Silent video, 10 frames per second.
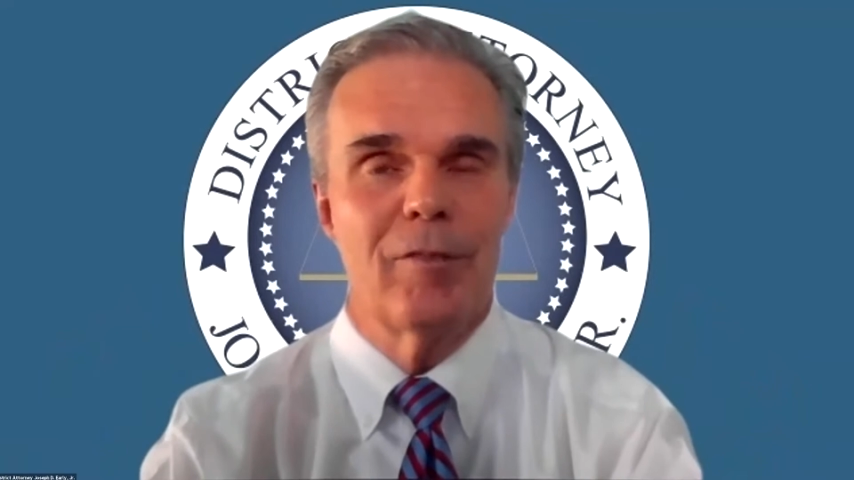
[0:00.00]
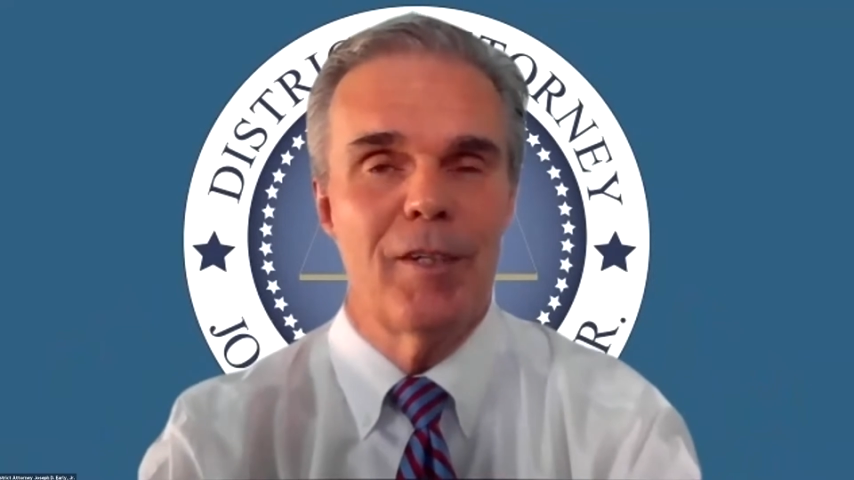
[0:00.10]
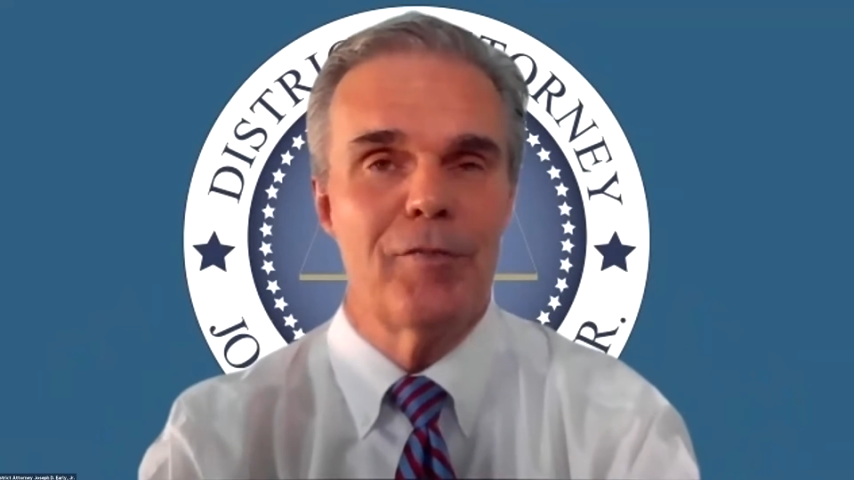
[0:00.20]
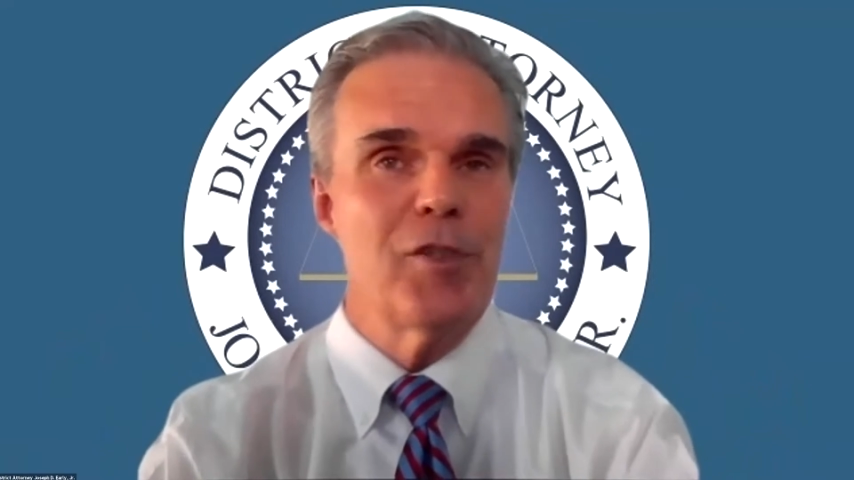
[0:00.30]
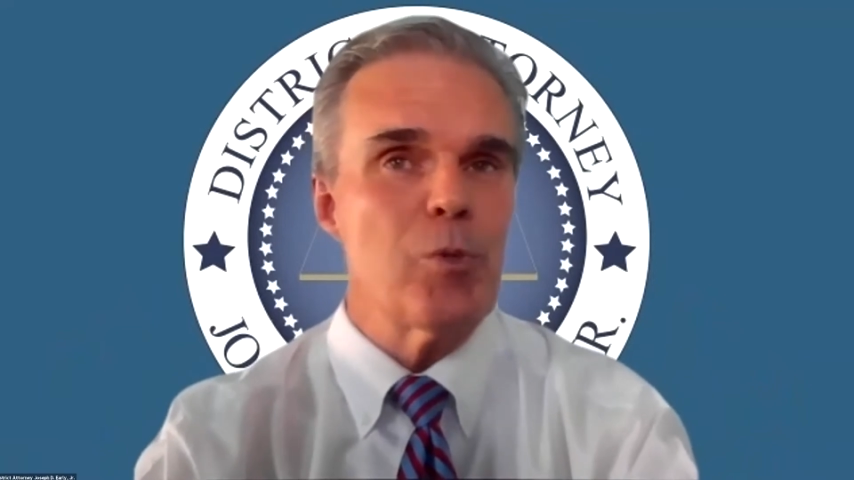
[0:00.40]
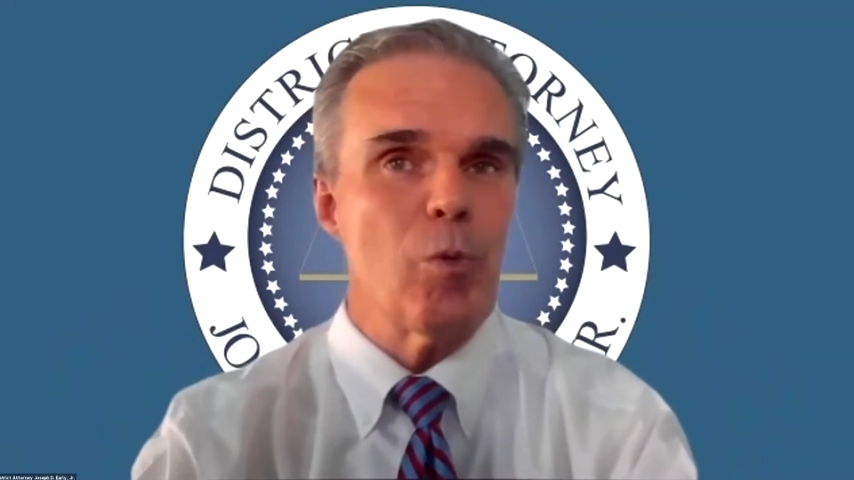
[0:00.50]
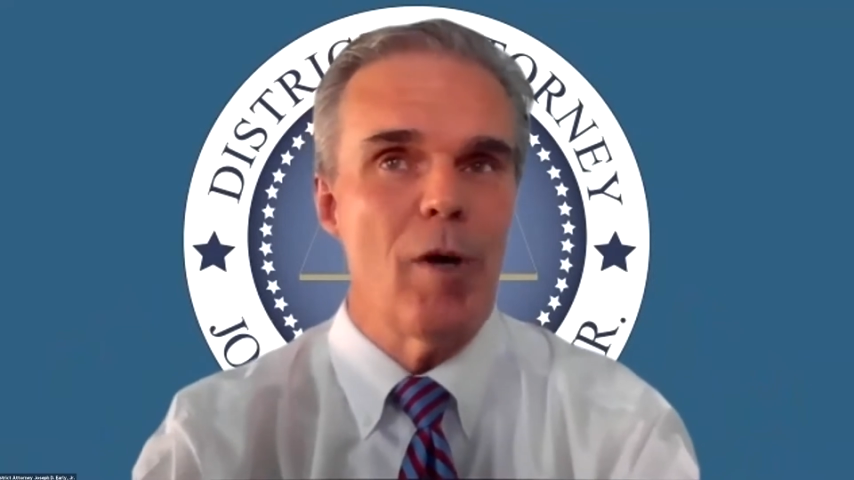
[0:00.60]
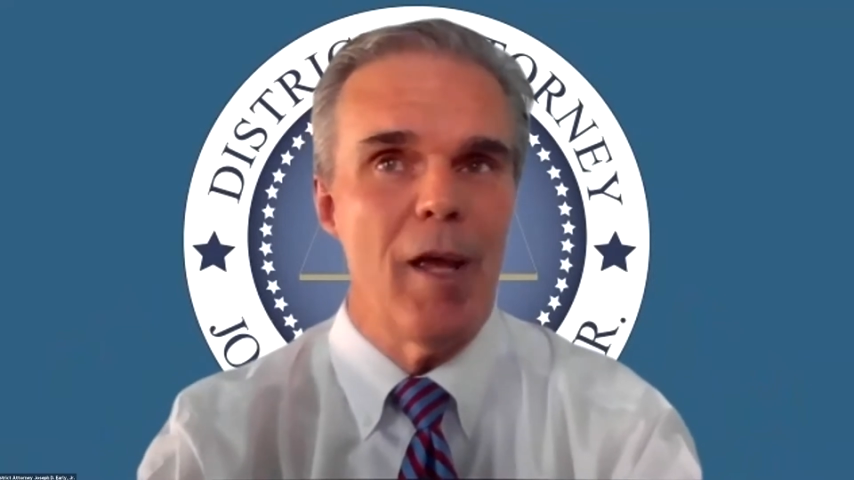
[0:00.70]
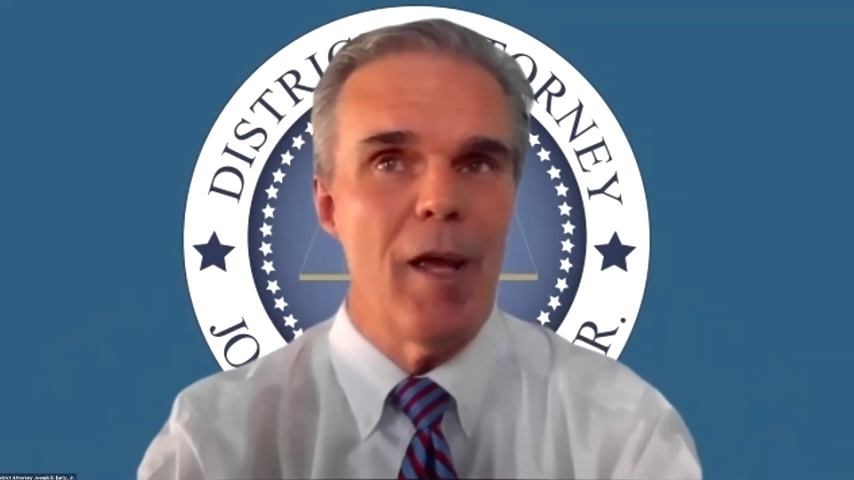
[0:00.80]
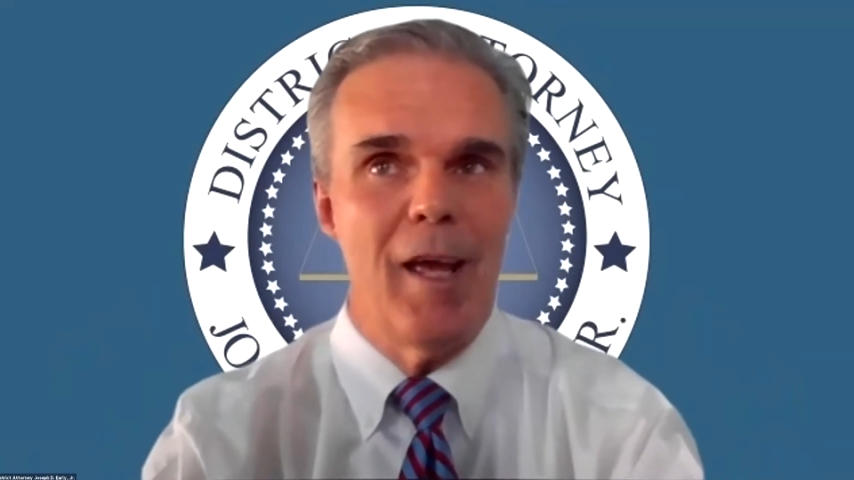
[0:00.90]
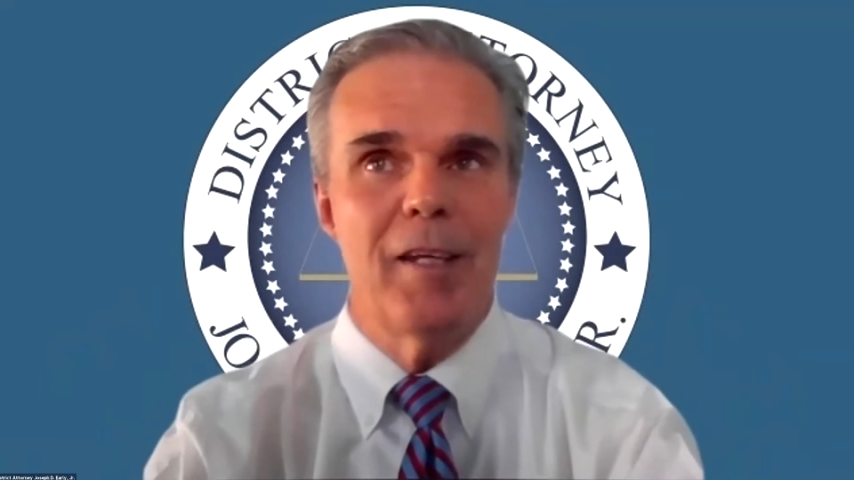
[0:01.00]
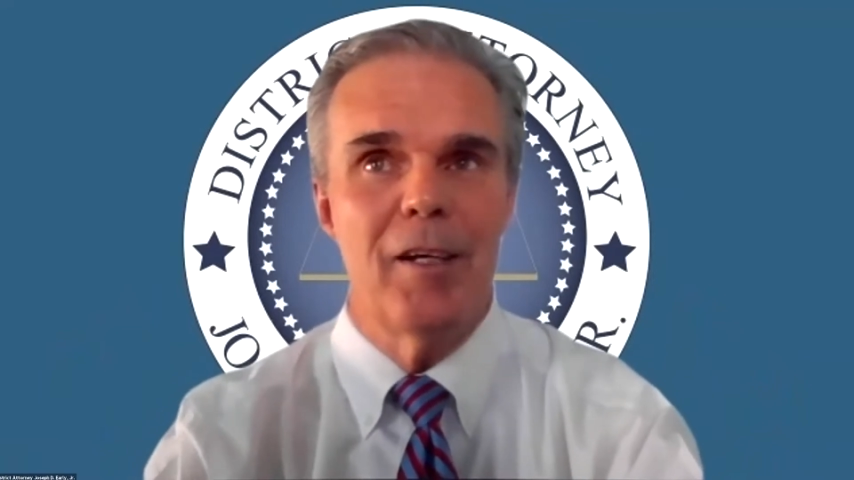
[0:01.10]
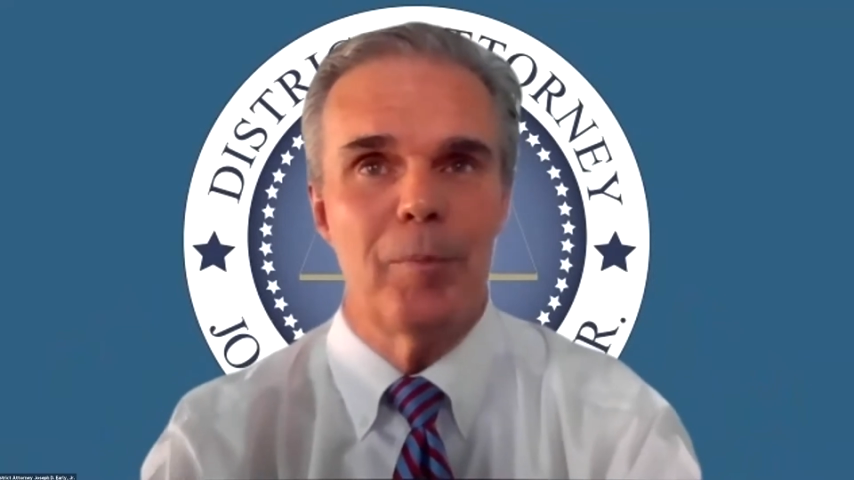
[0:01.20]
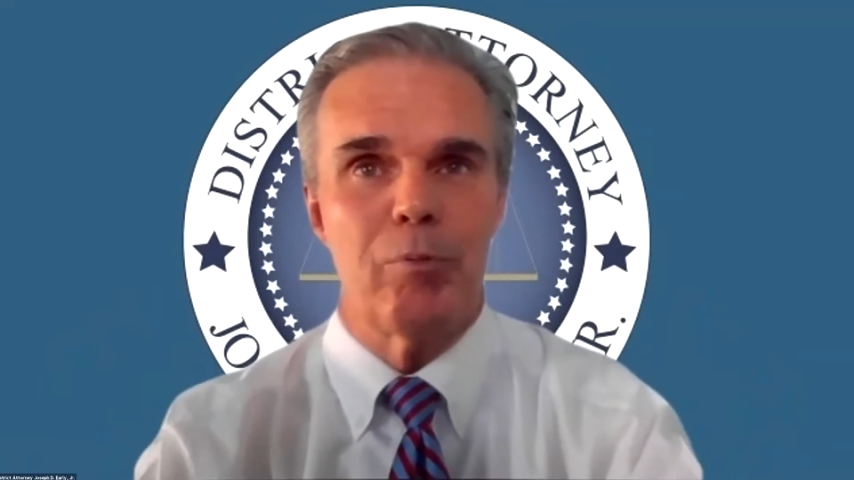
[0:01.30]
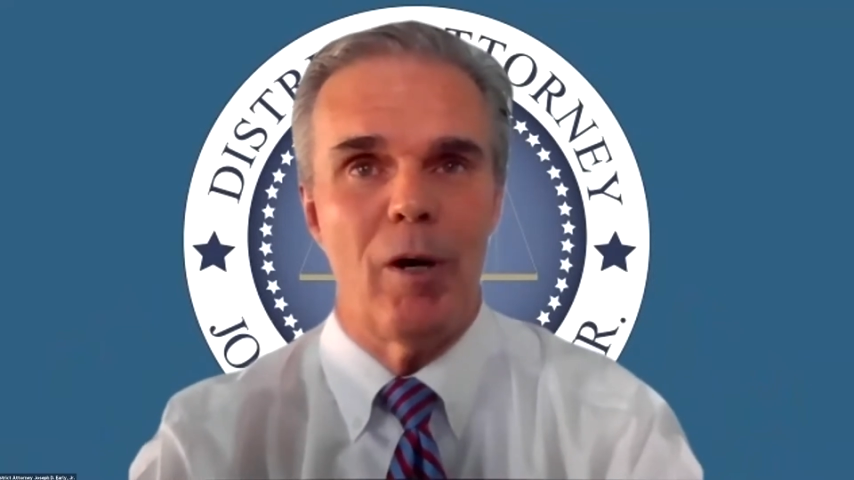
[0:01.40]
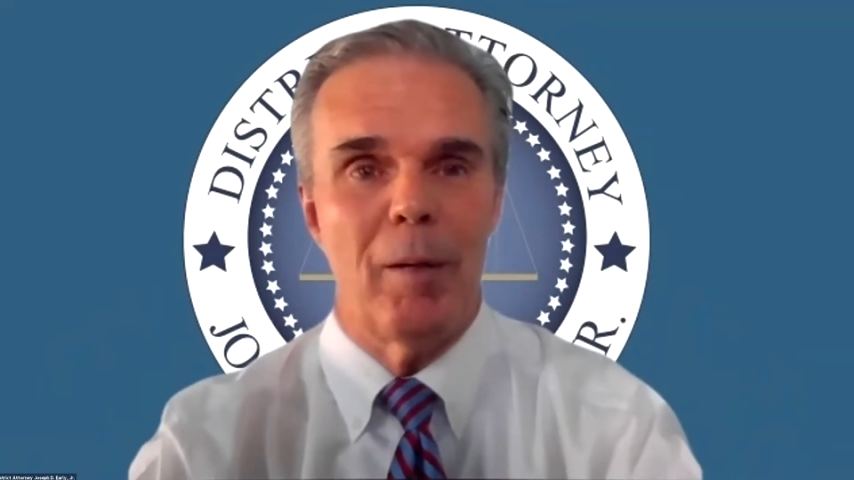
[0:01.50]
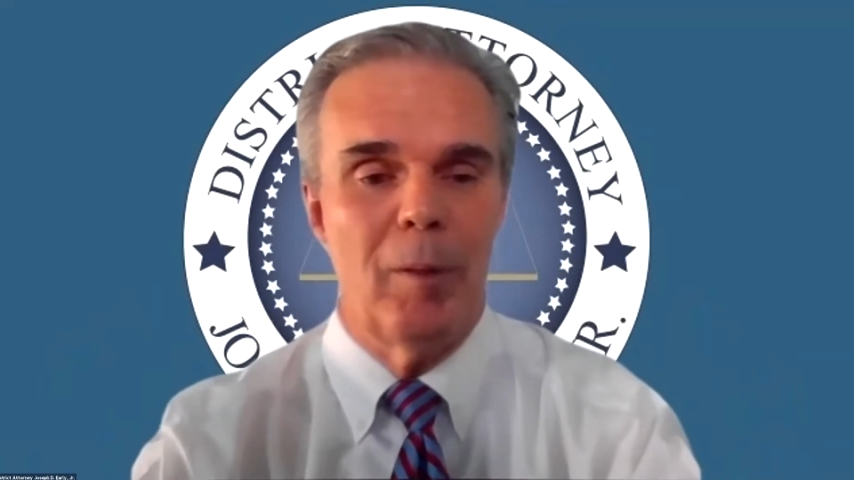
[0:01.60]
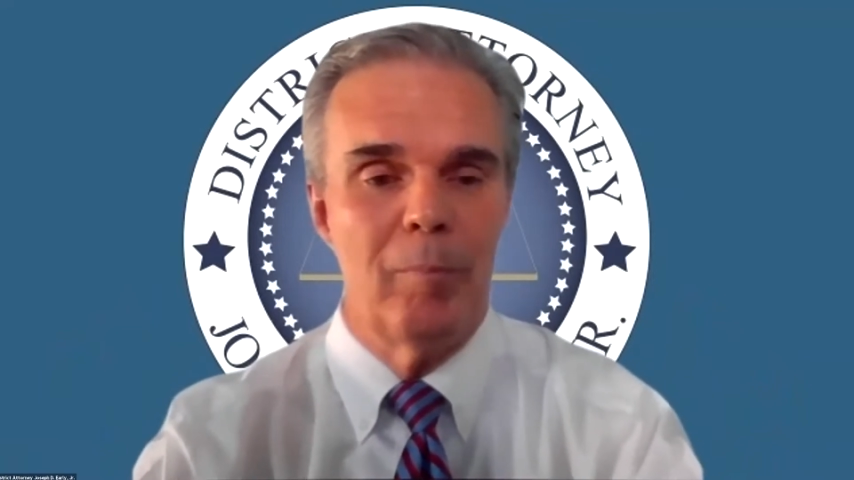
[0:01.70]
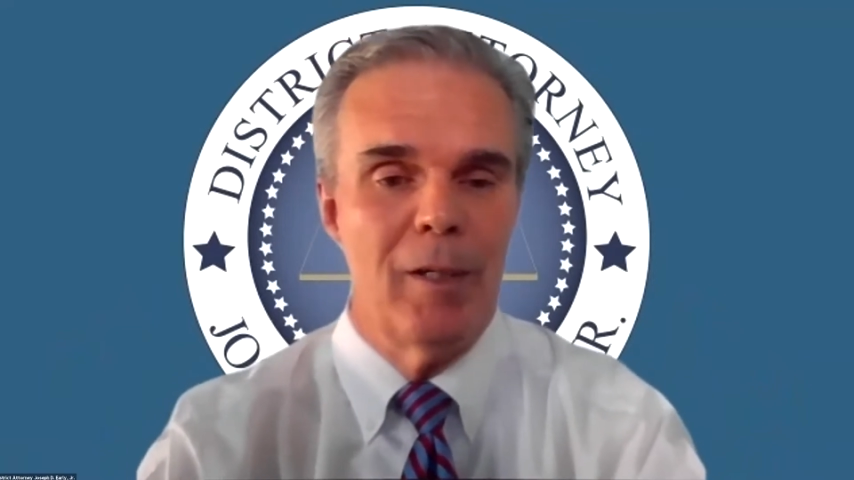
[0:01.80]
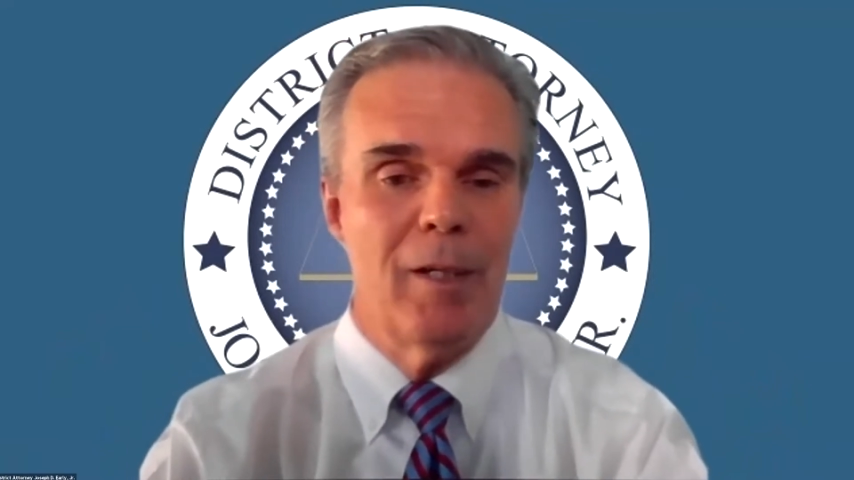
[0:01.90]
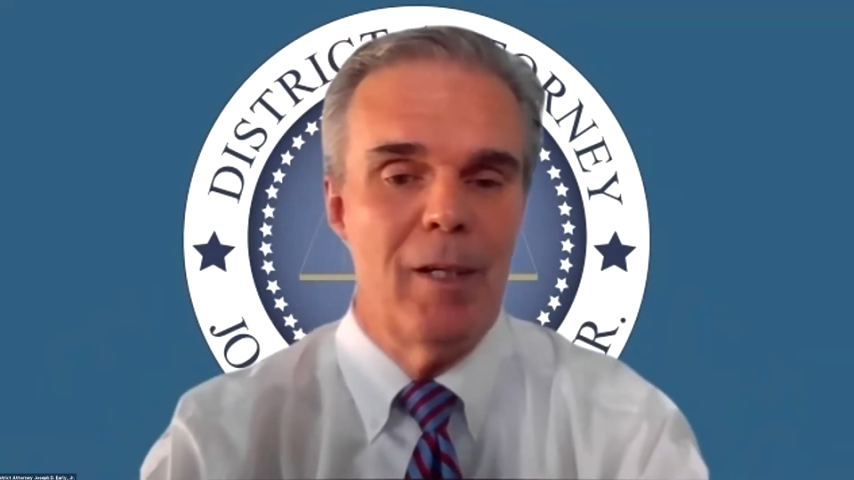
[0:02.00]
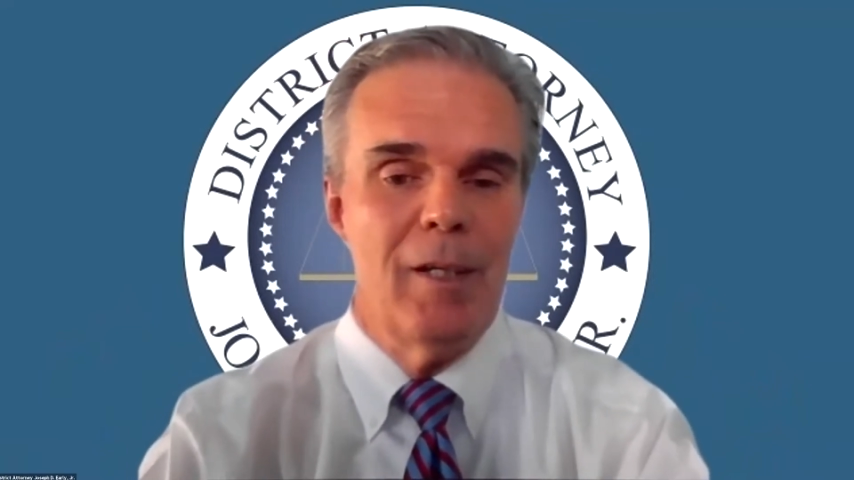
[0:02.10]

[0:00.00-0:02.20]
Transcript: If this were any other problem,